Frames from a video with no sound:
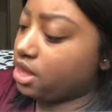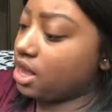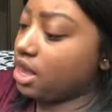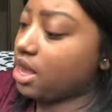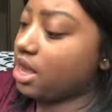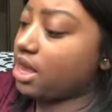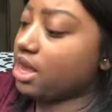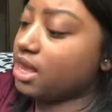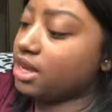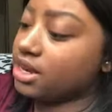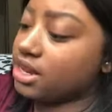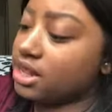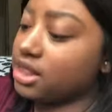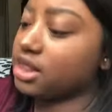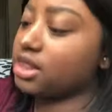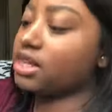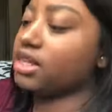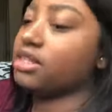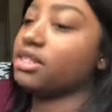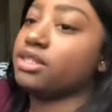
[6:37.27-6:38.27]
And
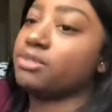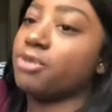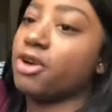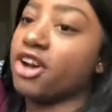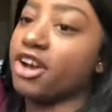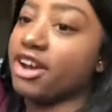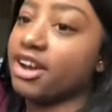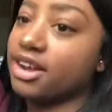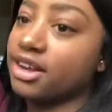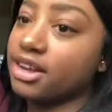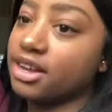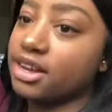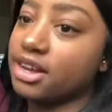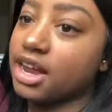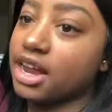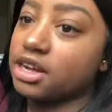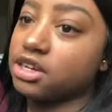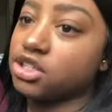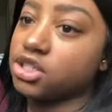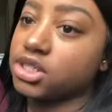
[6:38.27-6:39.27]
this part can
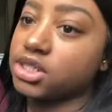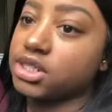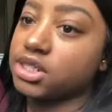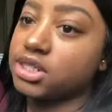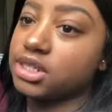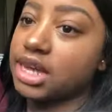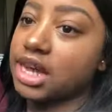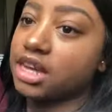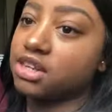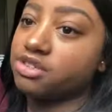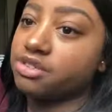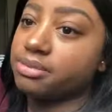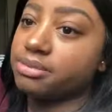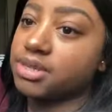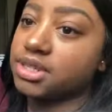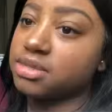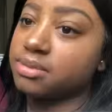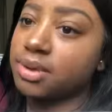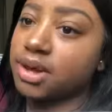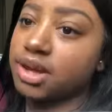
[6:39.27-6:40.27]
actually detach
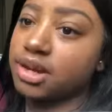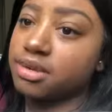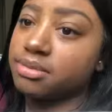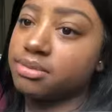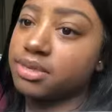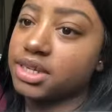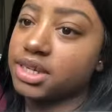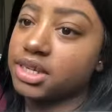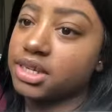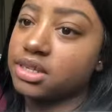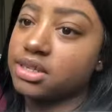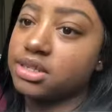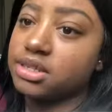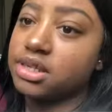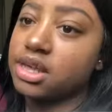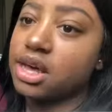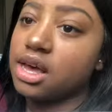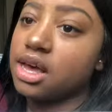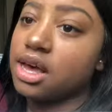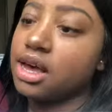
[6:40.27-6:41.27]
from this bottom piece,